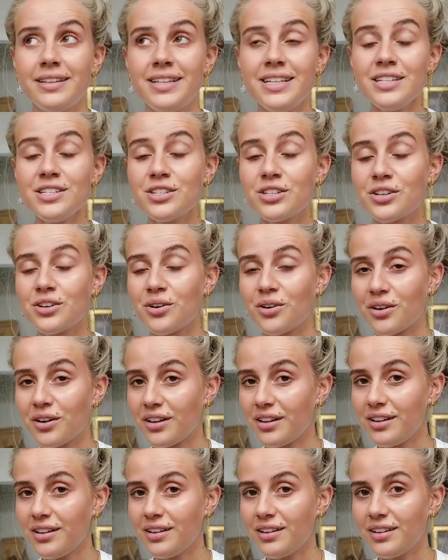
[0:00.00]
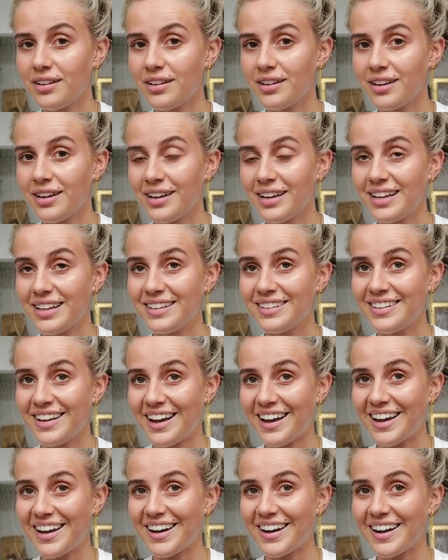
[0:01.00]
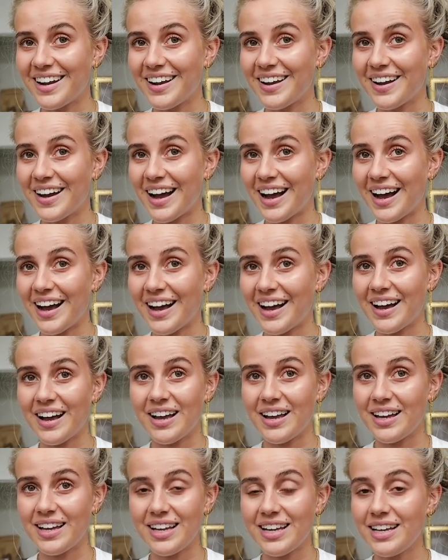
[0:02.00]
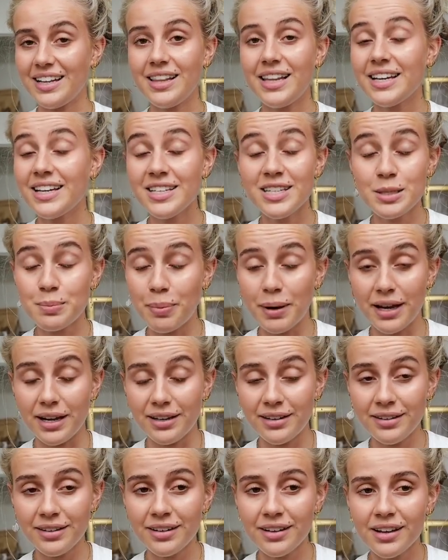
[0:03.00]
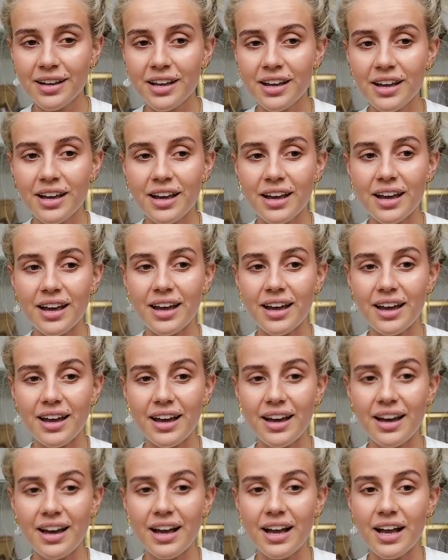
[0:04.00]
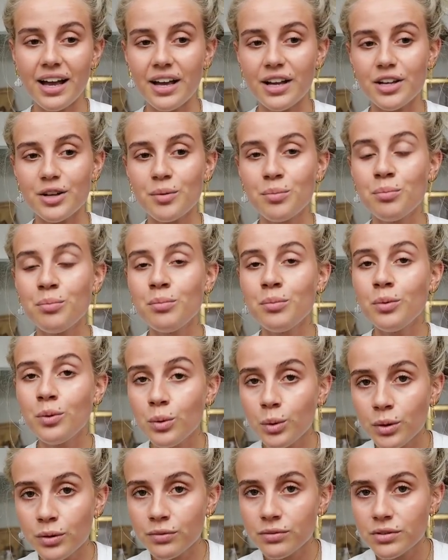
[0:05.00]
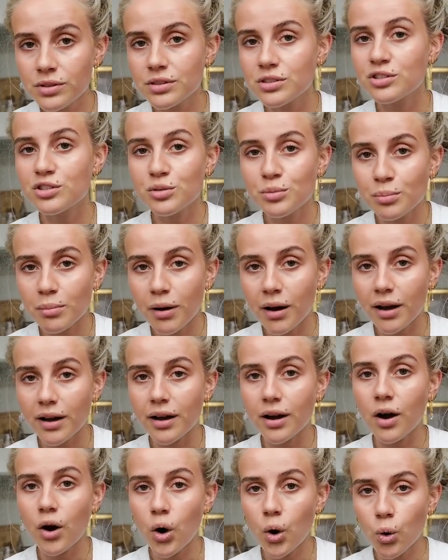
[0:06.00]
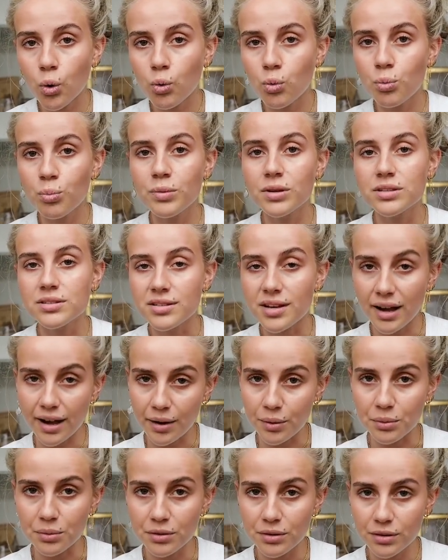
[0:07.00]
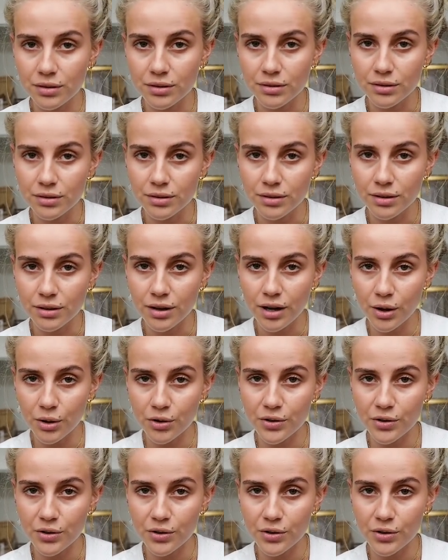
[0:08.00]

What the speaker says: this girl that, like, in Spain, moved to my hometown. How